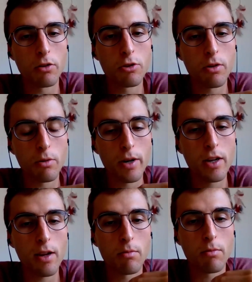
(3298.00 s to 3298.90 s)
culture
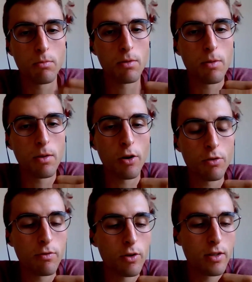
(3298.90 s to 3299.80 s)
already and a
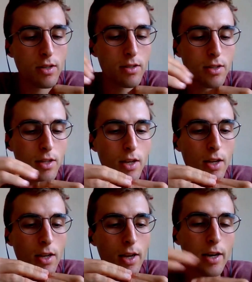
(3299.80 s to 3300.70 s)
lot of races,
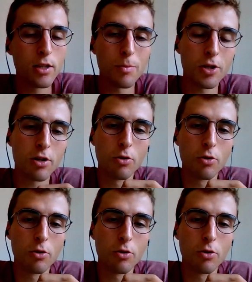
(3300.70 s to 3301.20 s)
and it's much